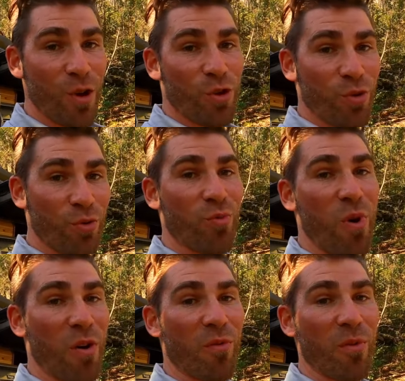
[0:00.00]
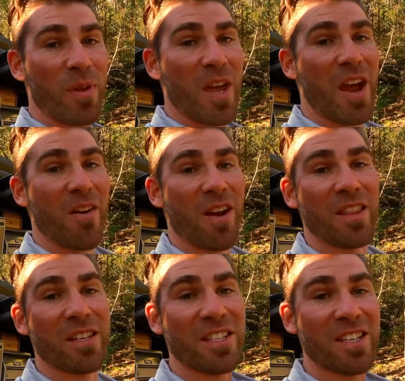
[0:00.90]
you'll want to rip your hair out.
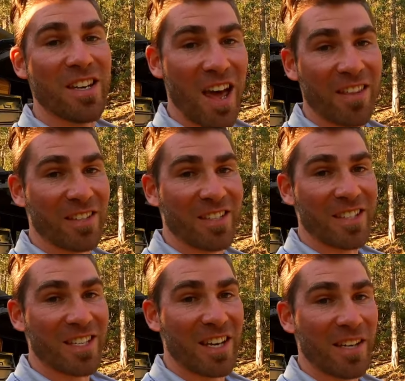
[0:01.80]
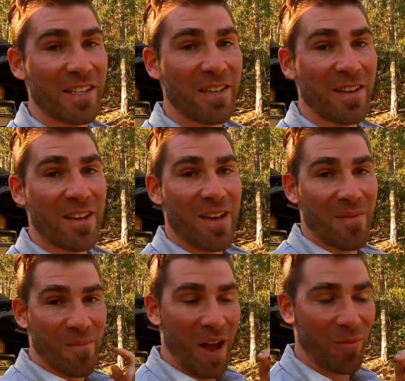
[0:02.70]
There's nothing to see.
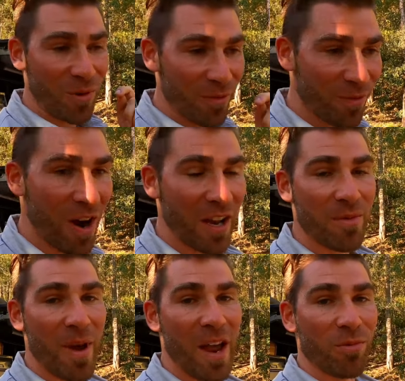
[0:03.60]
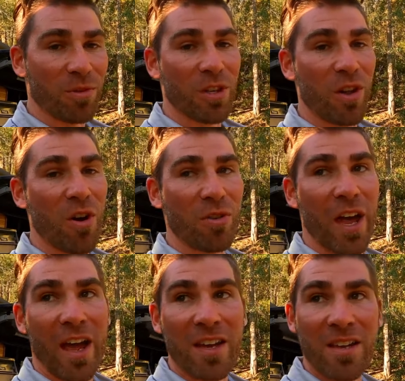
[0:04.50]
But we finally made it. It was a long
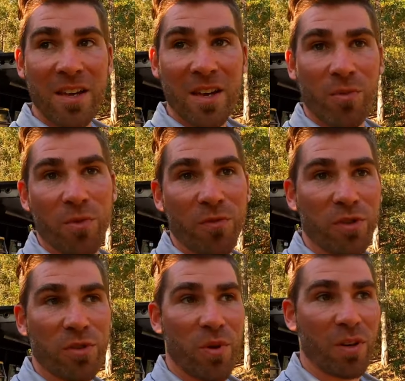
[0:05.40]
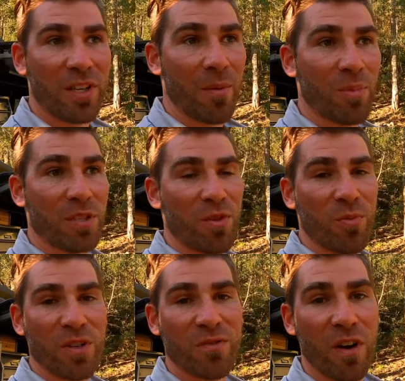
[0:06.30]
day. We've just rocked up. It's
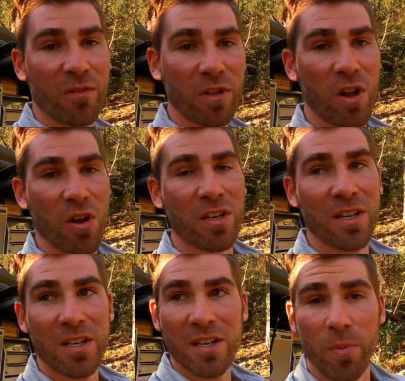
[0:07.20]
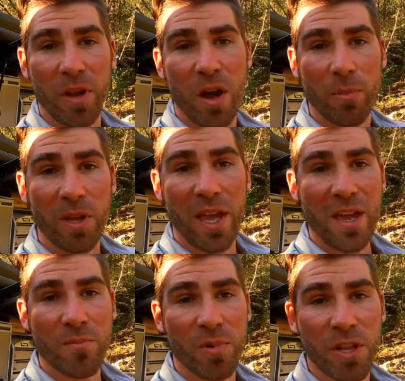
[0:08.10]
almost 5 o'clock. Probably go up,
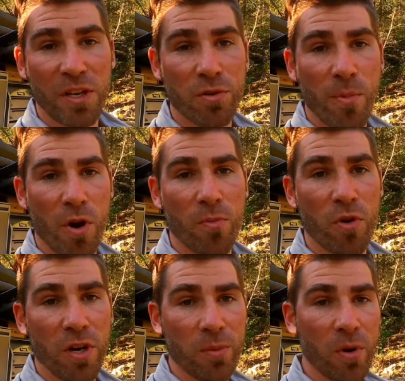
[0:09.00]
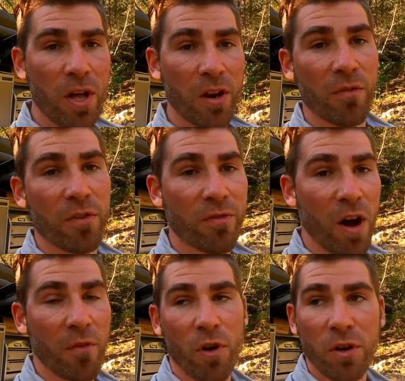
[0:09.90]
camp, and then tomorrow morning we'll head over to
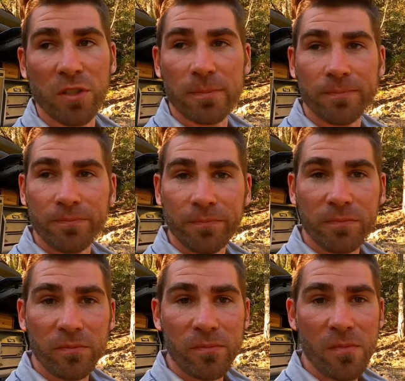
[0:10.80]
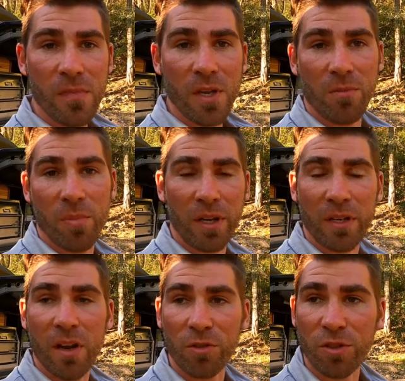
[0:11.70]
Five Rocks. But
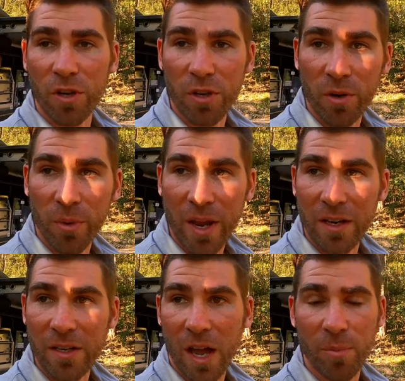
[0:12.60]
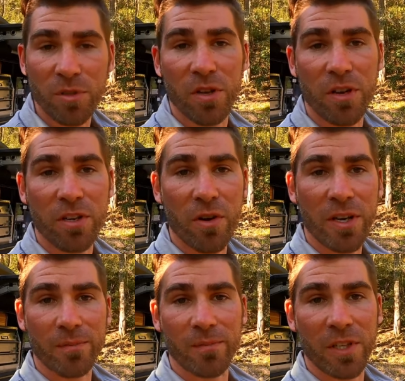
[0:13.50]
I'll show you around Upper Stony
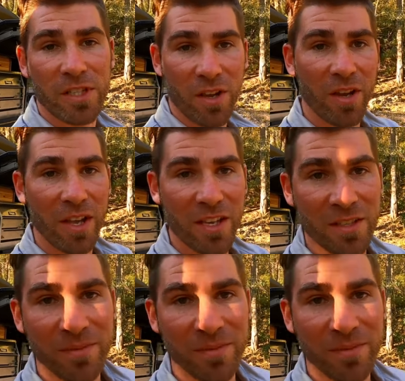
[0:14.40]
Creek. Let's go get in.